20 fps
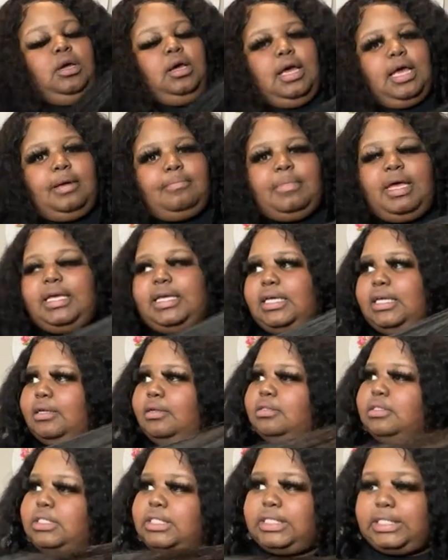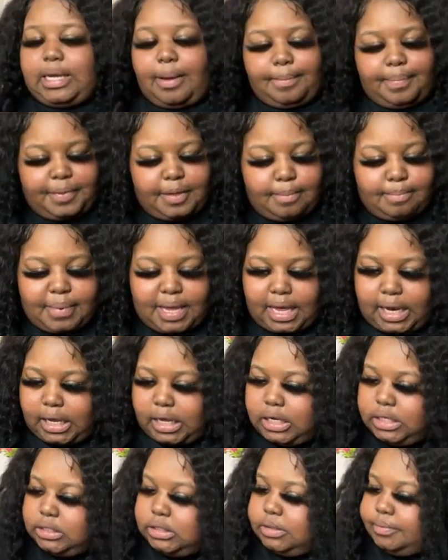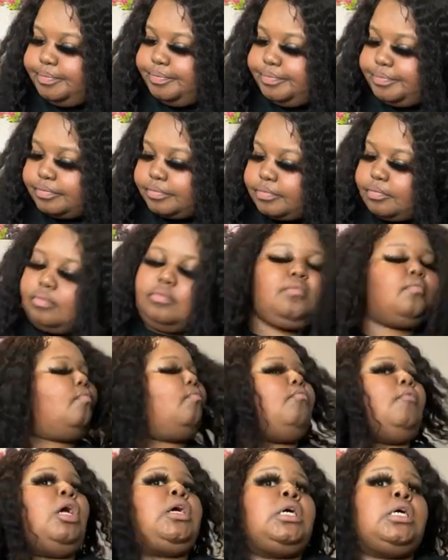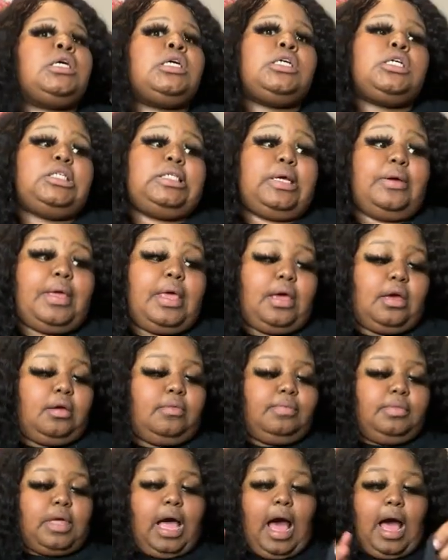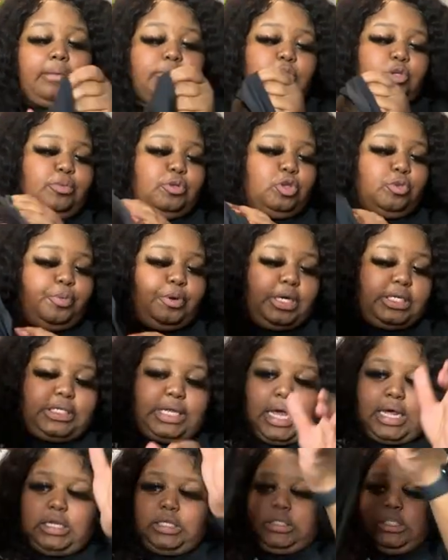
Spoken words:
and make it something better. So yeah. I'm super, super excited